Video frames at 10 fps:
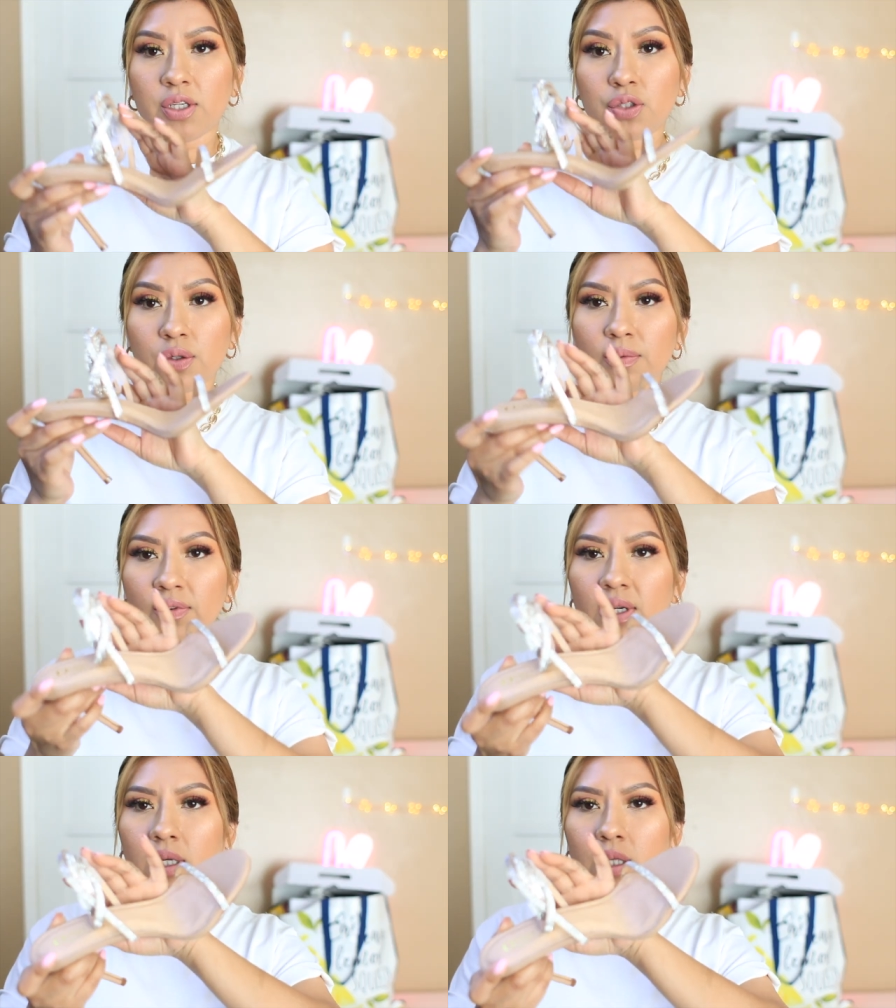They do
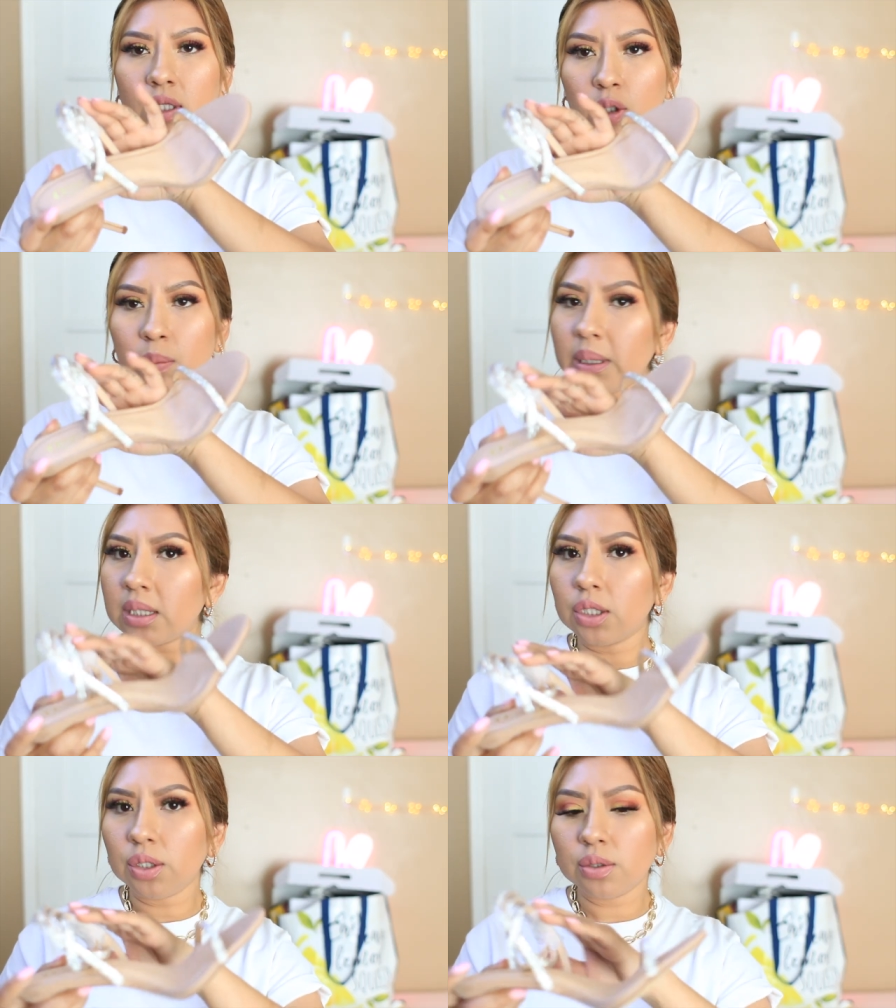fit a little bit
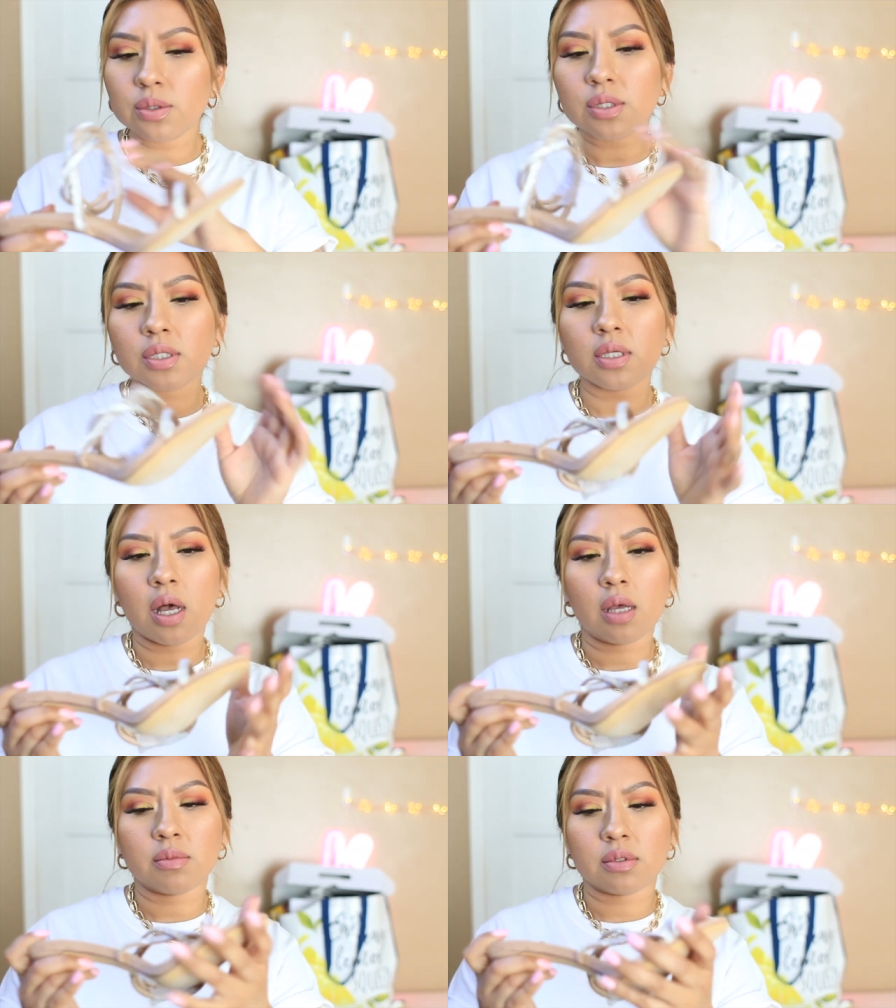loose,
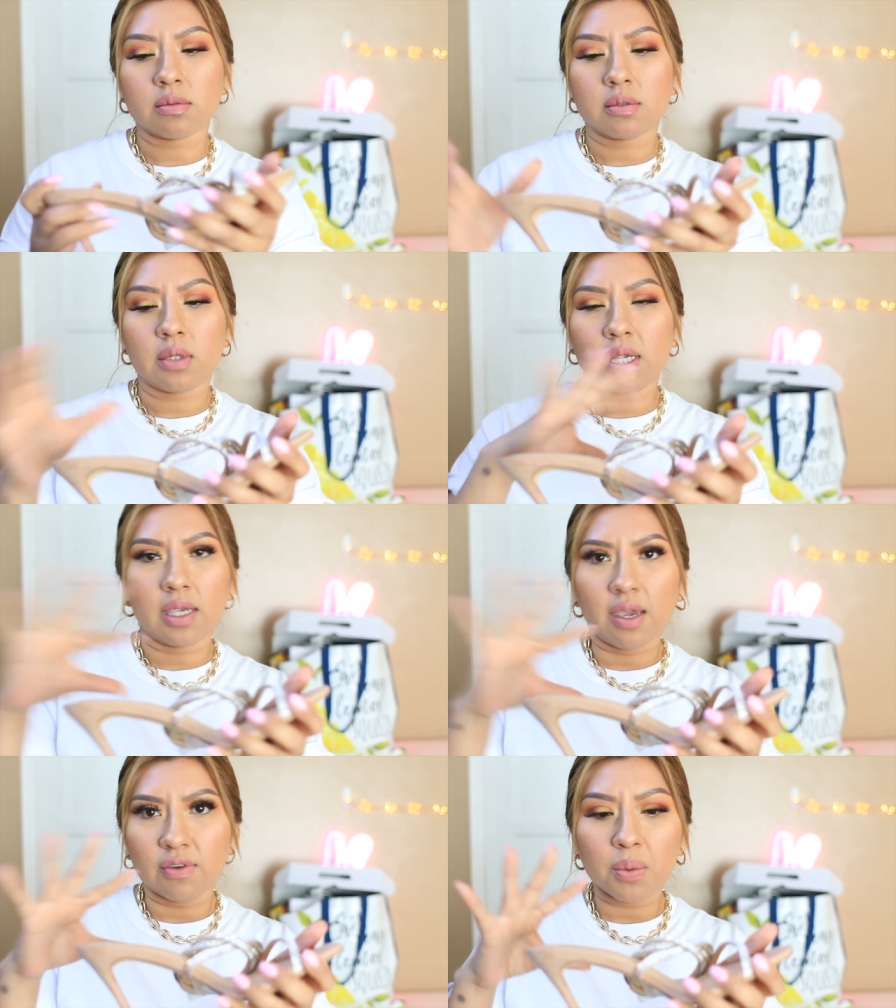um,
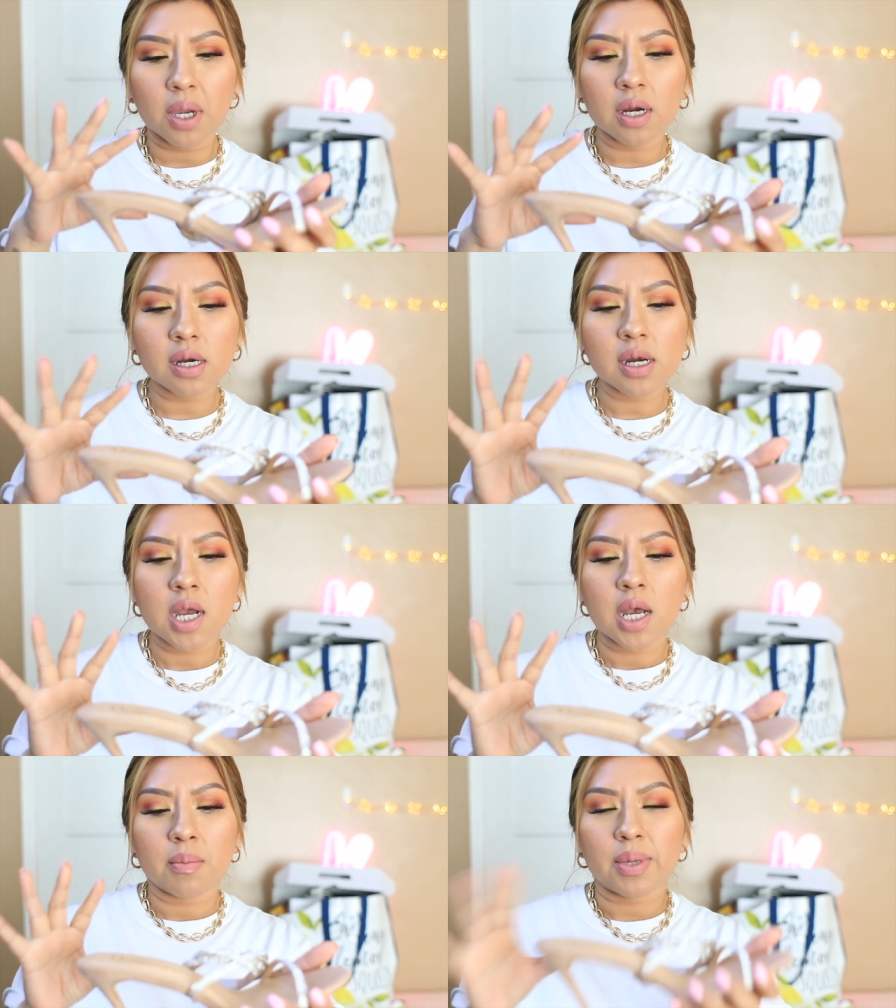like everywhere,
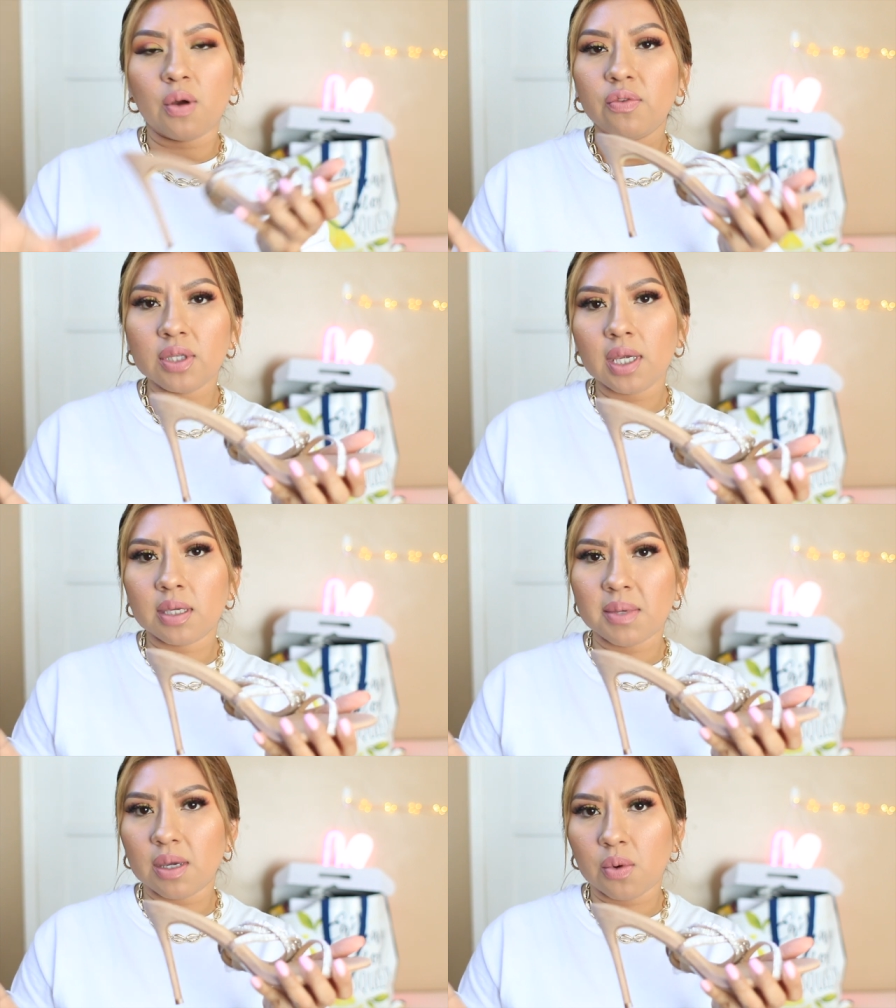but hopefully I
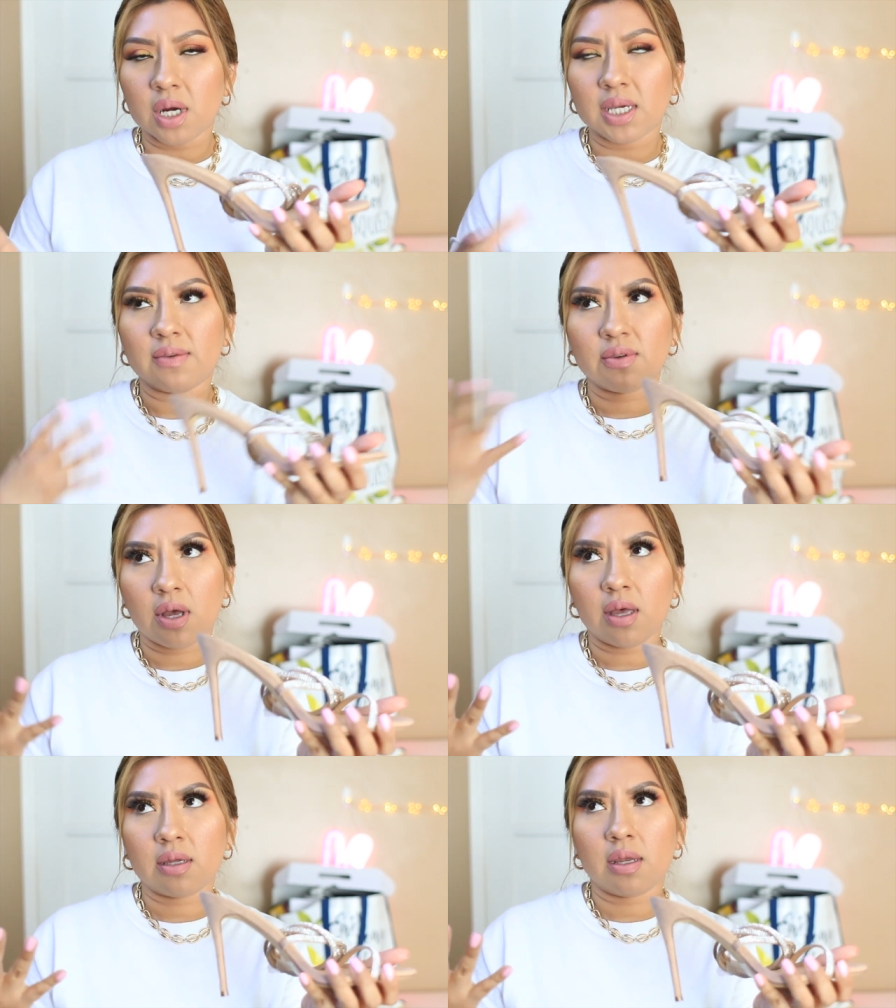can make it work. If
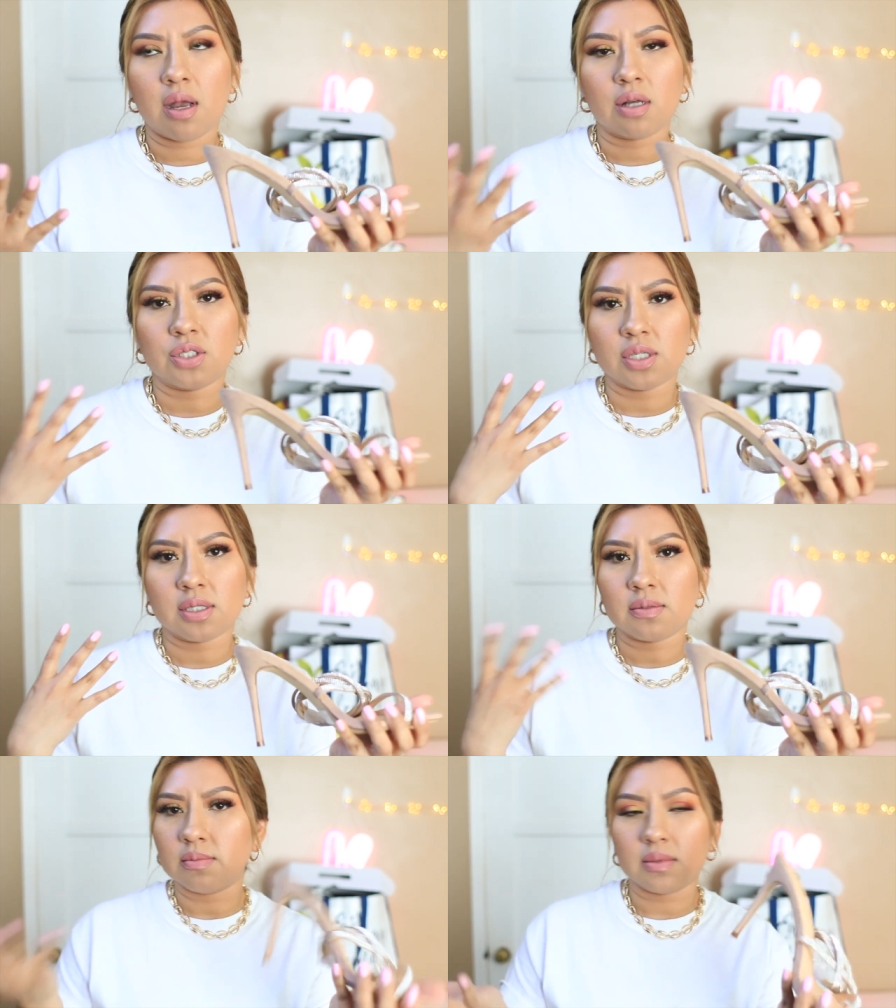not, I'll
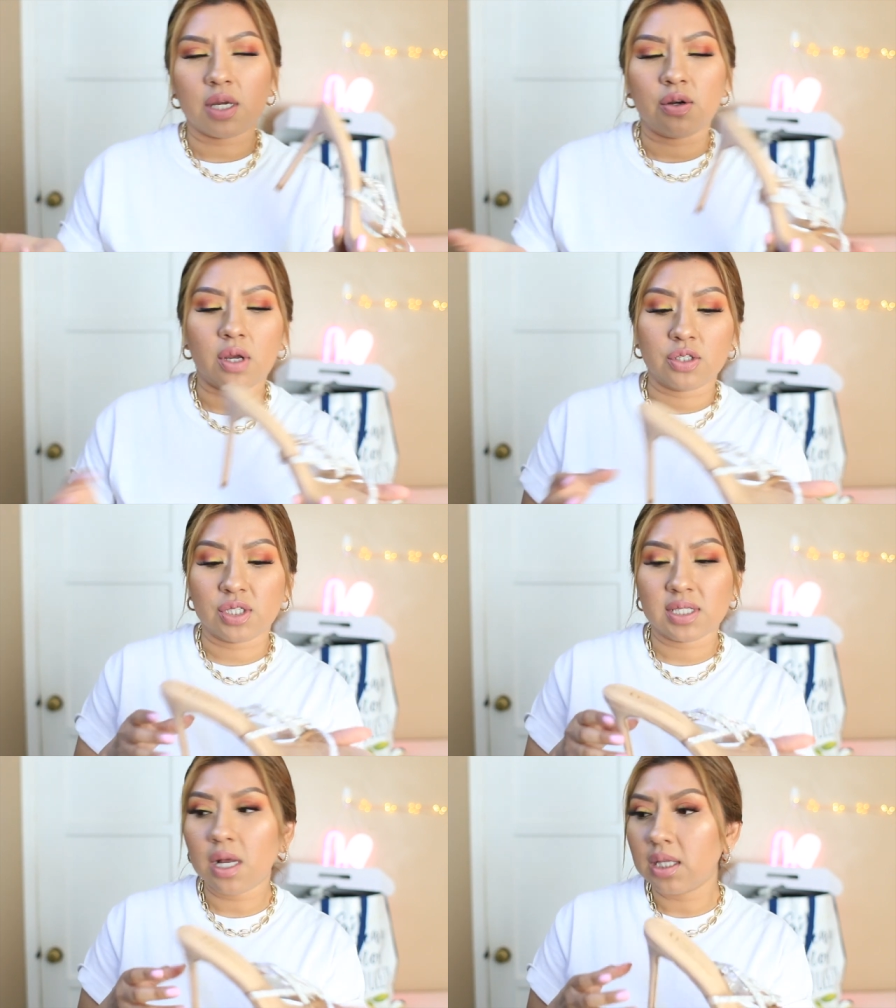just I don't know,
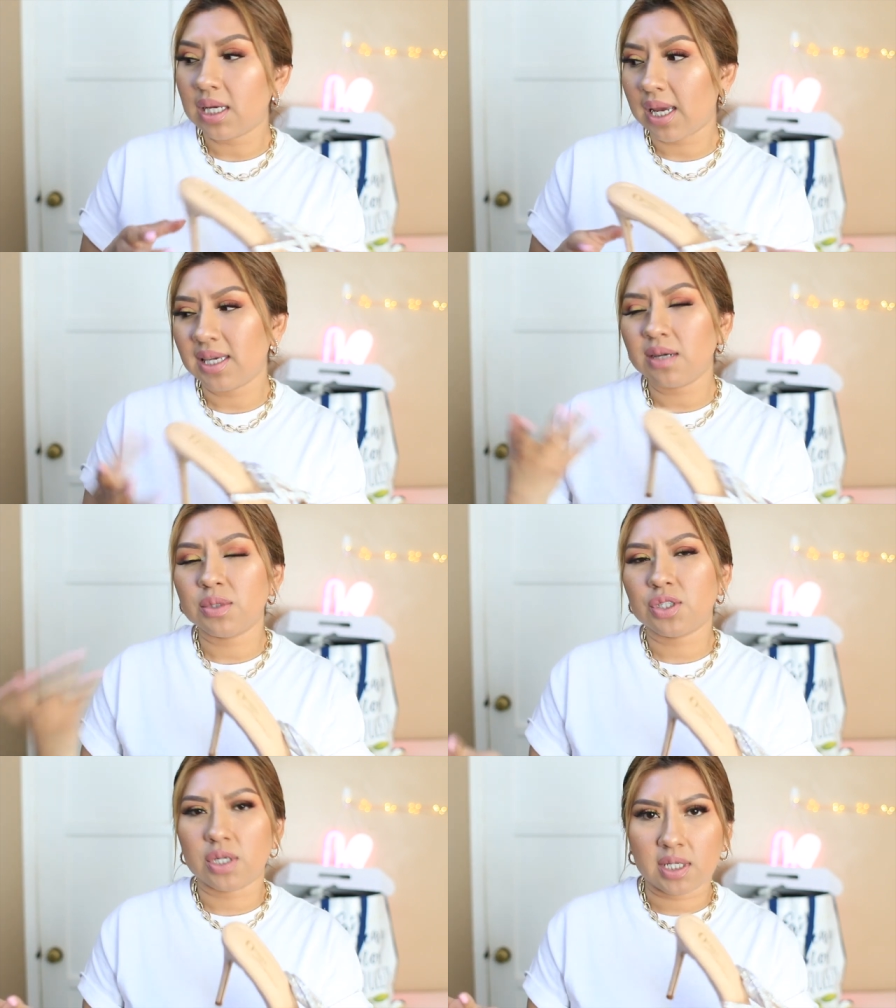just sell it. I can't
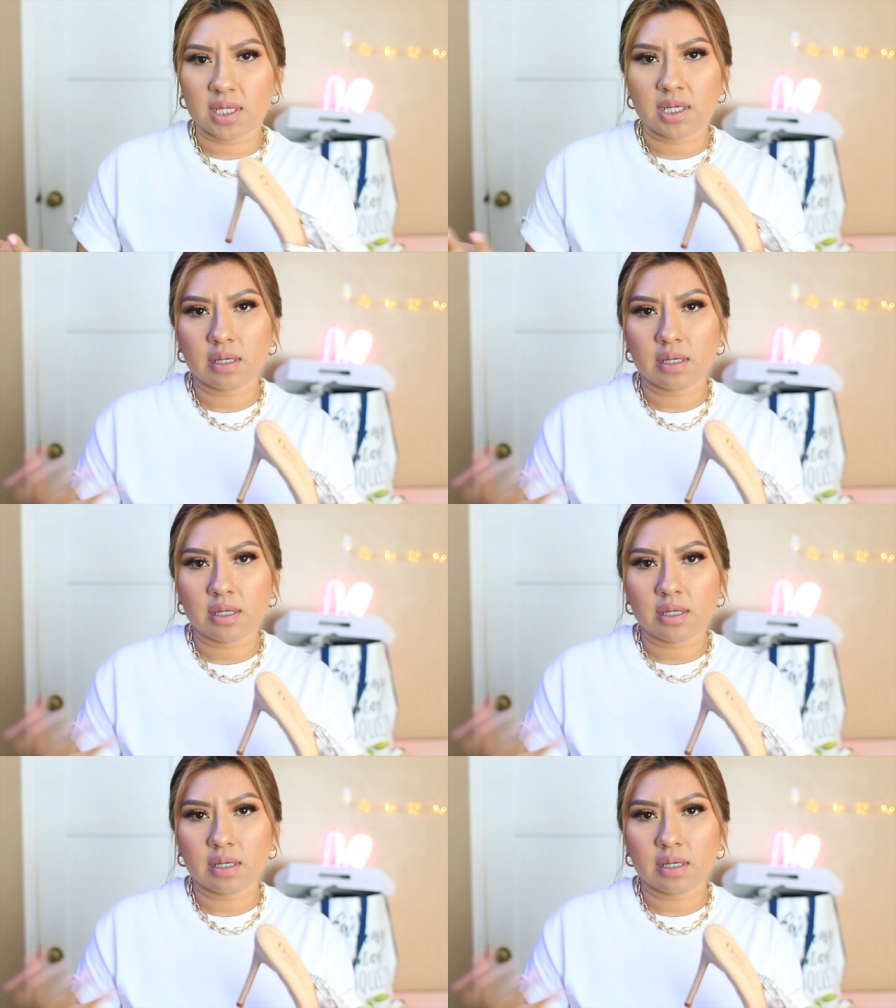return it.